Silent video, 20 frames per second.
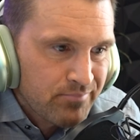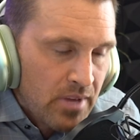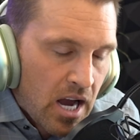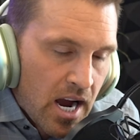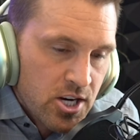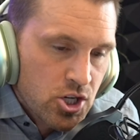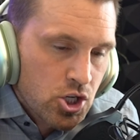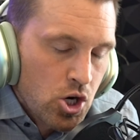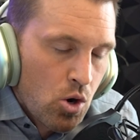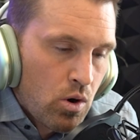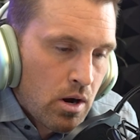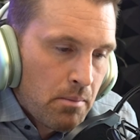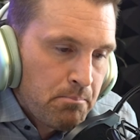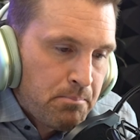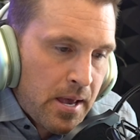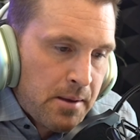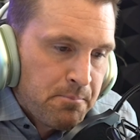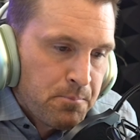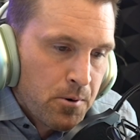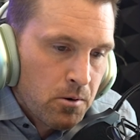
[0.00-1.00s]
I show on
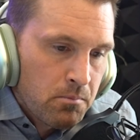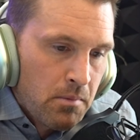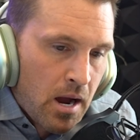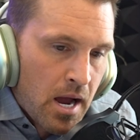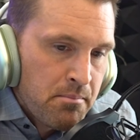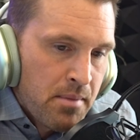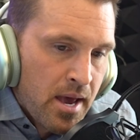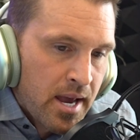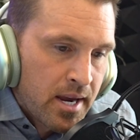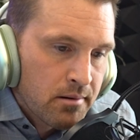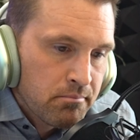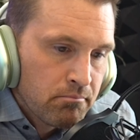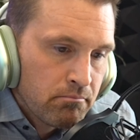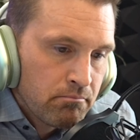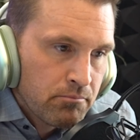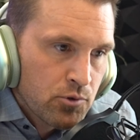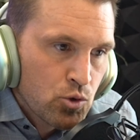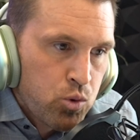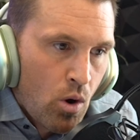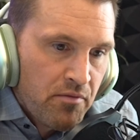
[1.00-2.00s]
paper I make
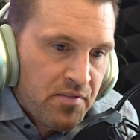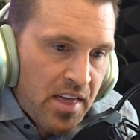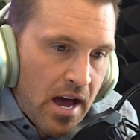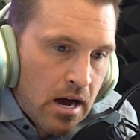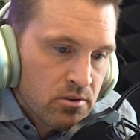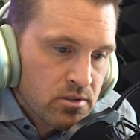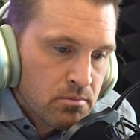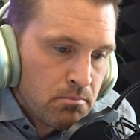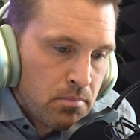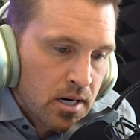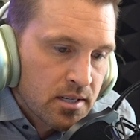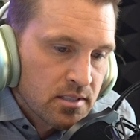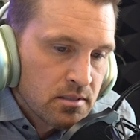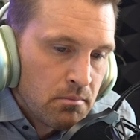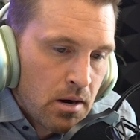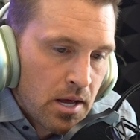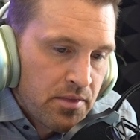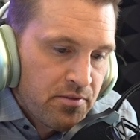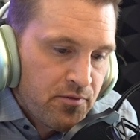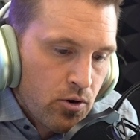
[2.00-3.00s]
twelve thousand bucks a
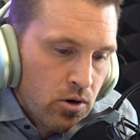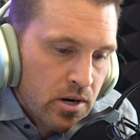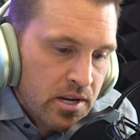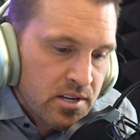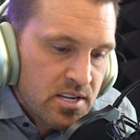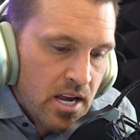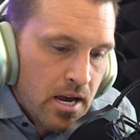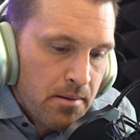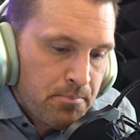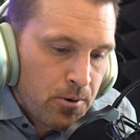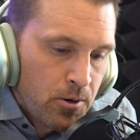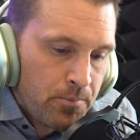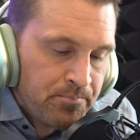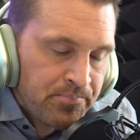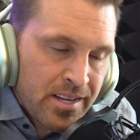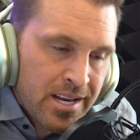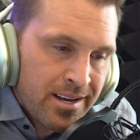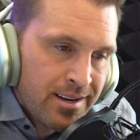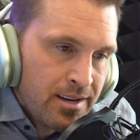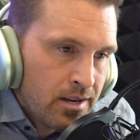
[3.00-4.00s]
month, for an example.
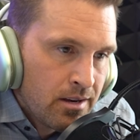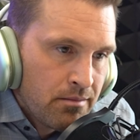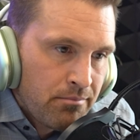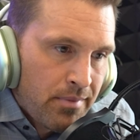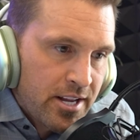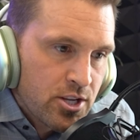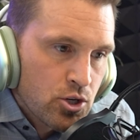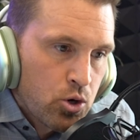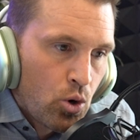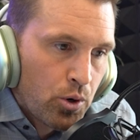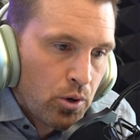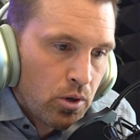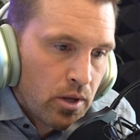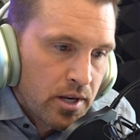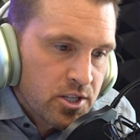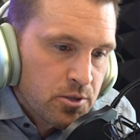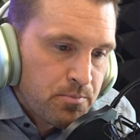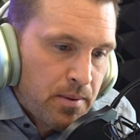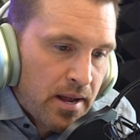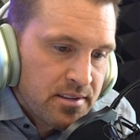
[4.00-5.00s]
My total
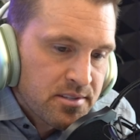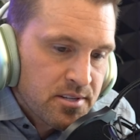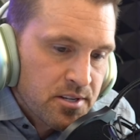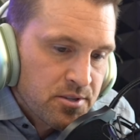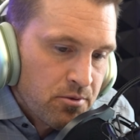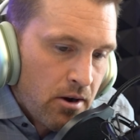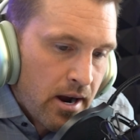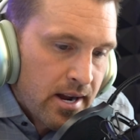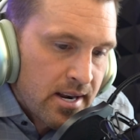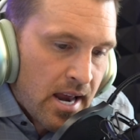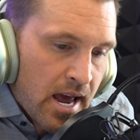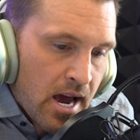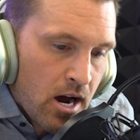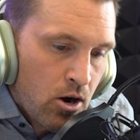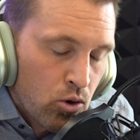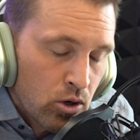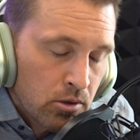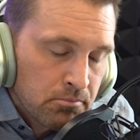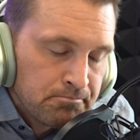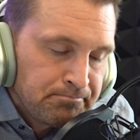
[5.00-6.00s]
expenses right
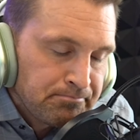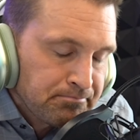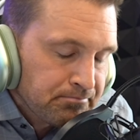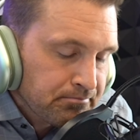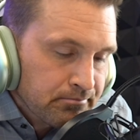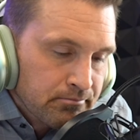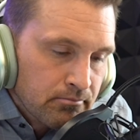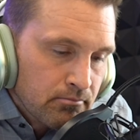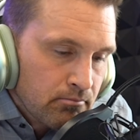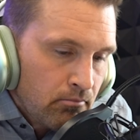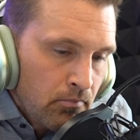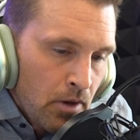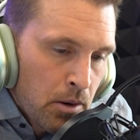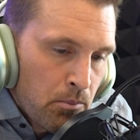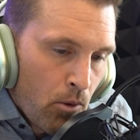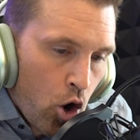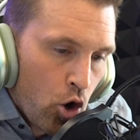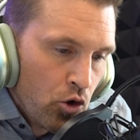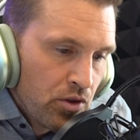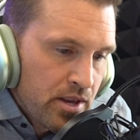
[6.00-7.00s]
now are
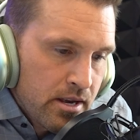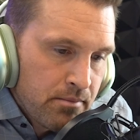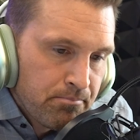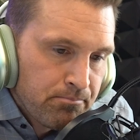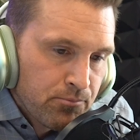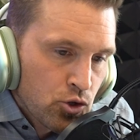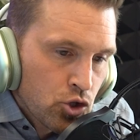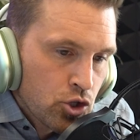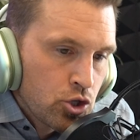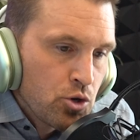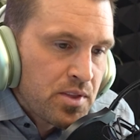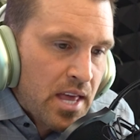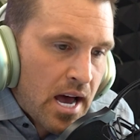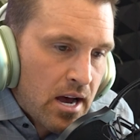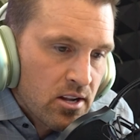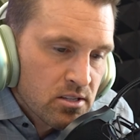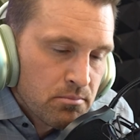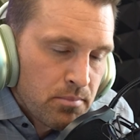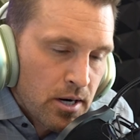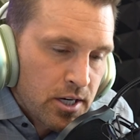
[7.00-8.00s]
only two
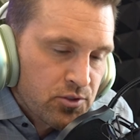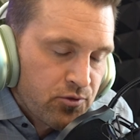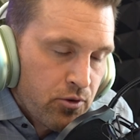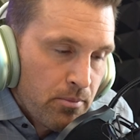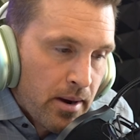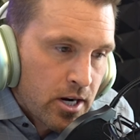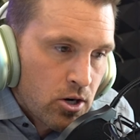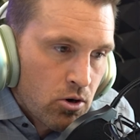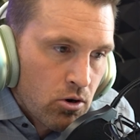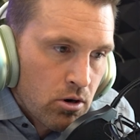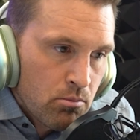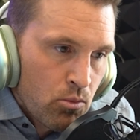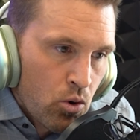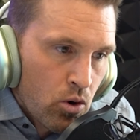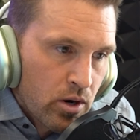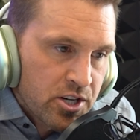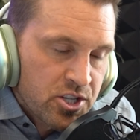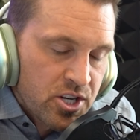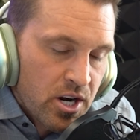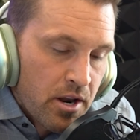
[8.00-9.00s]
thousand bucks for my current
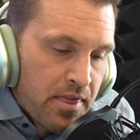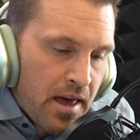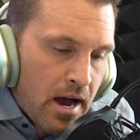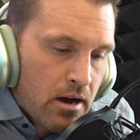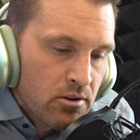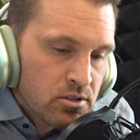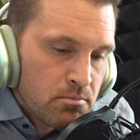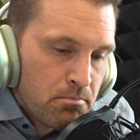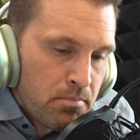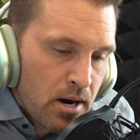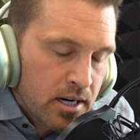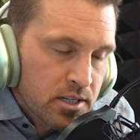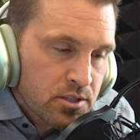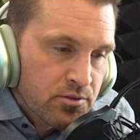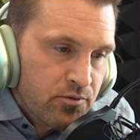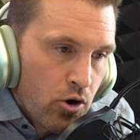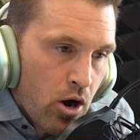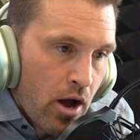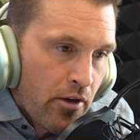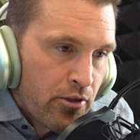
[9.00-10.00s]
mortgage and one thousand bucks
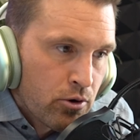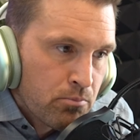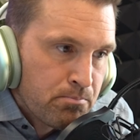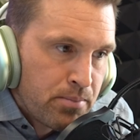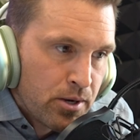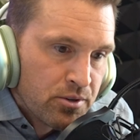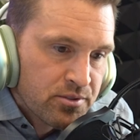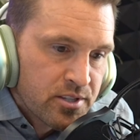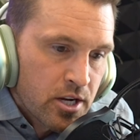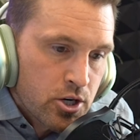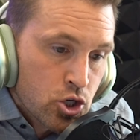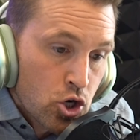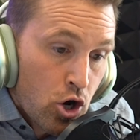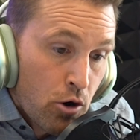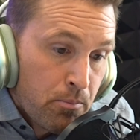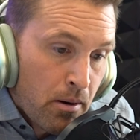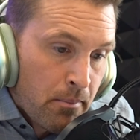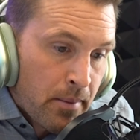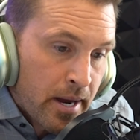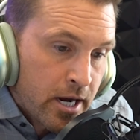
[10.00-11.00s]
for other bills that show
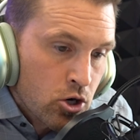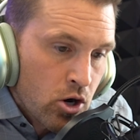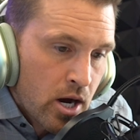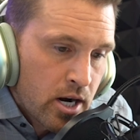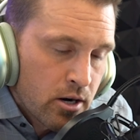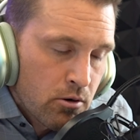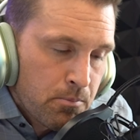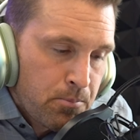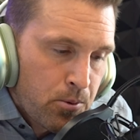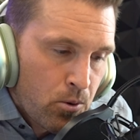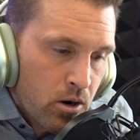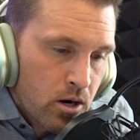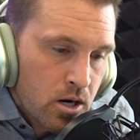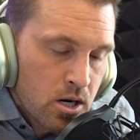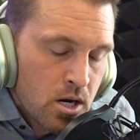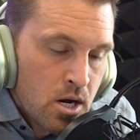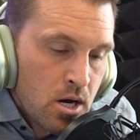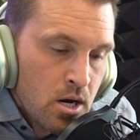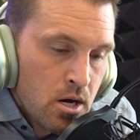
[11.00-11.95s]
up on my credit report.